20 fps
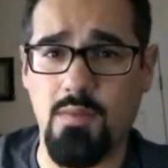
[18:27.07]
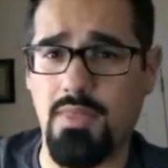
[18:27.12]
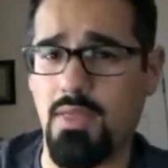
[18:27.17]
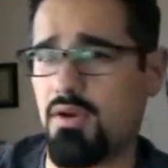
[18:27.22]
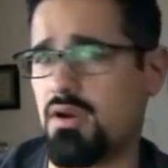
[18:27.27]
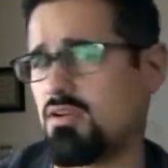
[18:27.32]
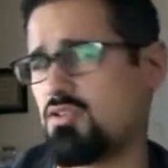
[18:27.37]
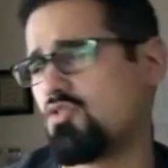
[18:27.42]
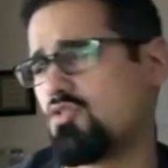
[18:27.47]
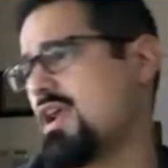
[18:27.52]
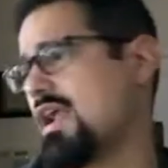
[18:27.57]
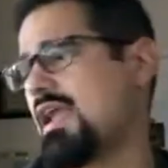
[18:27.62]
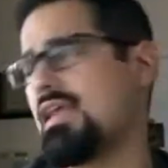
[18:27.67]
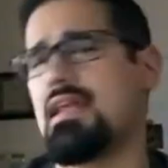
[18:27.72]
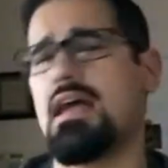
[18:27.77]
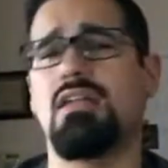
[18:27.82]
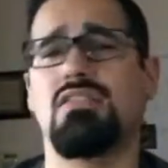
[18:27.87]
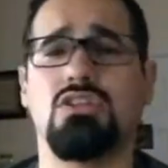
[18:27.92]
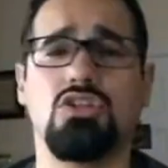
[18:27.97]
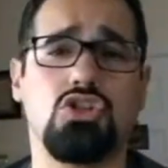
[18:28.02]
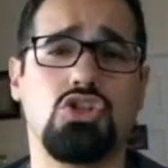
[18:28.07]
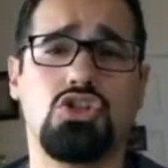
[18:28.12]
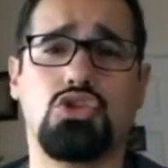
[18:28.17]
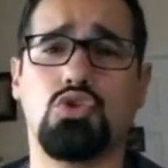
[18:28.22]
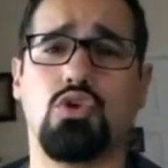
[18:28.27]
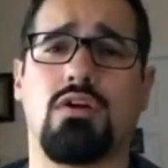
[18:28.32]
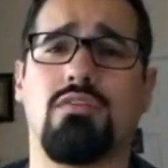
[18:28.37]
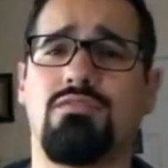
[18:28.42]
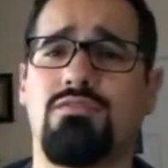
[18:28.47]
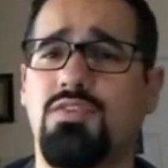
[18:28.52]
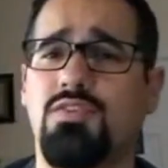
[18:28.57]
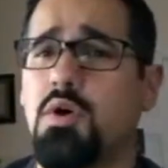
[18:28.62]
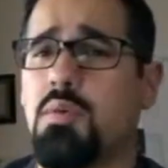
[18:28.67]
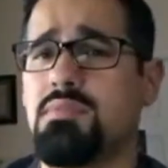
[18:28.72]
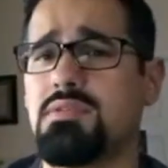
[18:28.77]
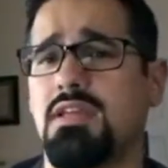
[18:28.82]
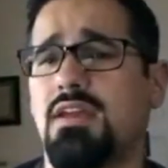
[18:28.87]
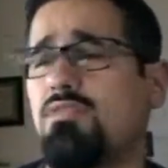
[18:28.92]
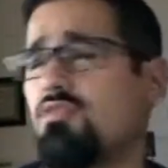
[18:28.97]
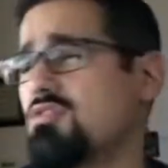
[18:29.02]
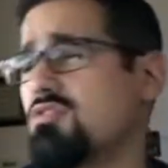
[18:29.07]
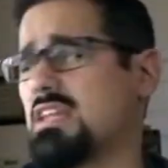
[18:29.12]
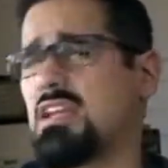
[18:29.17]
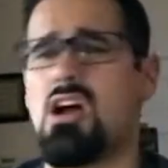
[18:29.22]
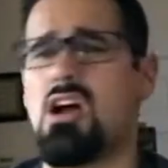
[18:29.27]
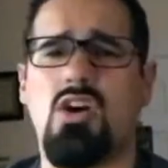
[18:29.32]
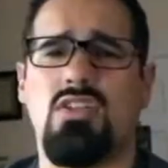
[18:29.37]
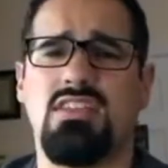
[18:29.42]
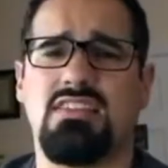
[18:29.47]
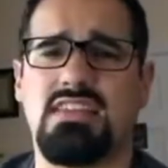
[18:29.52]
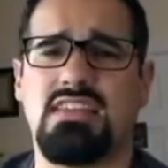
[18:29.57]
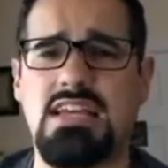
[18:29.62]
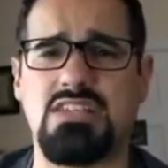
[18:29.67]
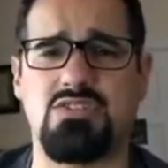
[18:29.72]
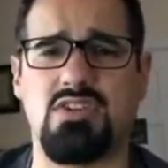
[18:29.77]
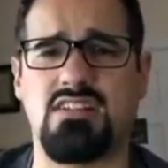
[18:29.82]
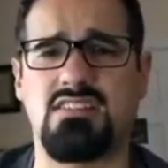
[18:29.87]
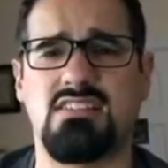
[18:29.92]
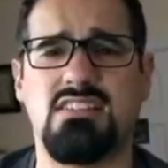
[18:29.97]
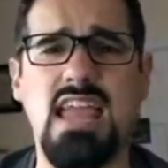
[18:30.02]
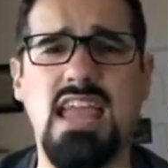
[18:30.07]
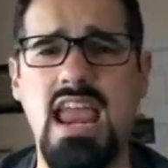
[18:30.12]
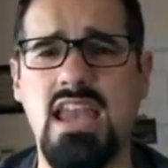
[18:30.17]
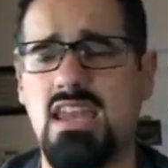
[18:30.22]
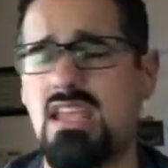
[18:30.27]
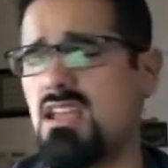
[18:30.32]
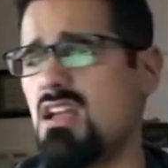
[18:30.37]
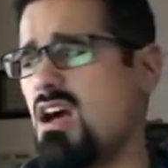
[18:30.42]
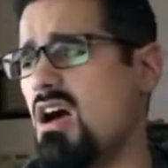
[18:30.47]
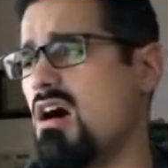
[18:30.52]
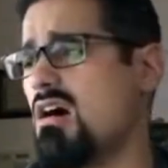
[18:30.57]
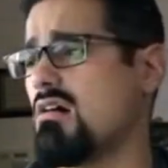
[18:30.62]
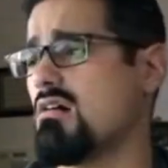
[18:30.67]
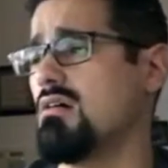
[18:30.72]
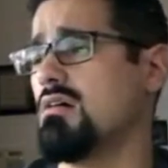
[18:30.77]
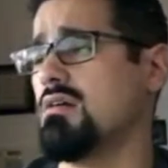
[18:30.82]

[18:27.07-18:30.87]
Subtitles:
They were cranking out these short films that everyone's like, oh, these guys are outstanding, oh.